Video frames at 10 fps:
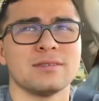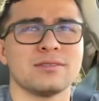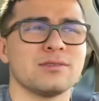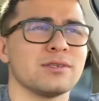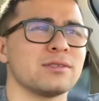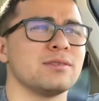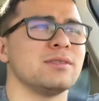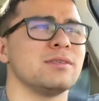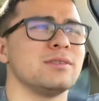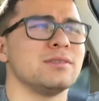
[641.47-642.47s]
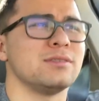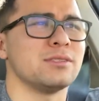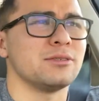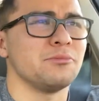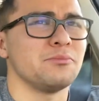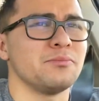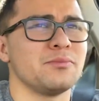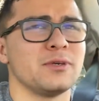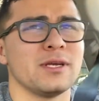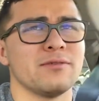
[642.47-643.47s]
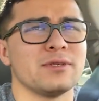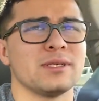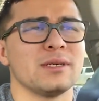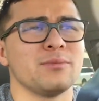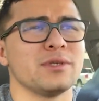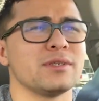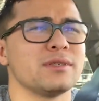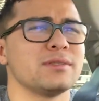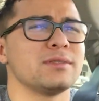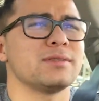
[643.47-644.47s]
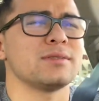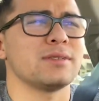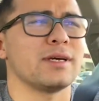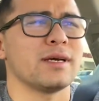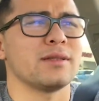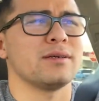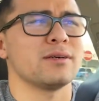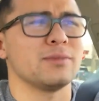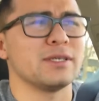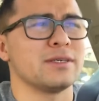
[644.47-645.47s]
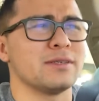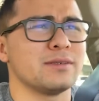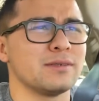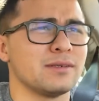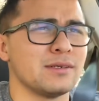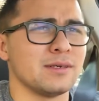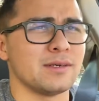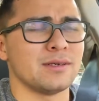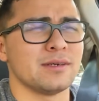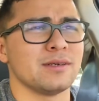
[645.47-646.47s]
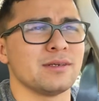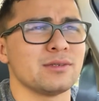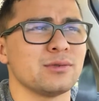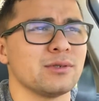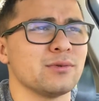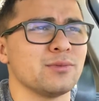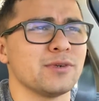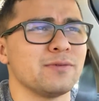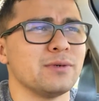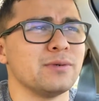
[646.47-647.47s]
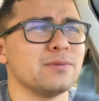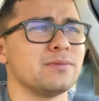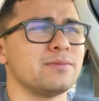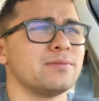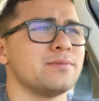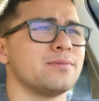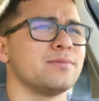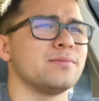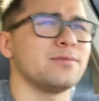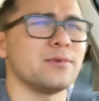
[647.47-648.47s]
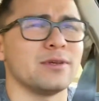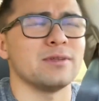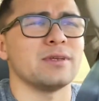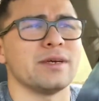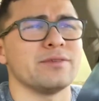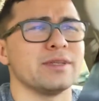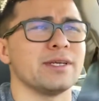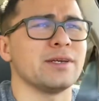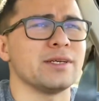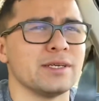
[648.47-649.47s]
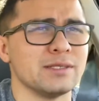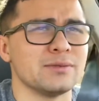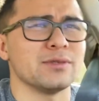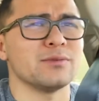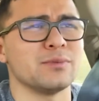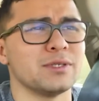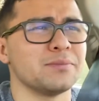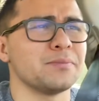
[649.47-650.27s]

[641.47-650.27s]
truck to the gym every time because I can lock my truck with my phone rather than having to carry keys around with me.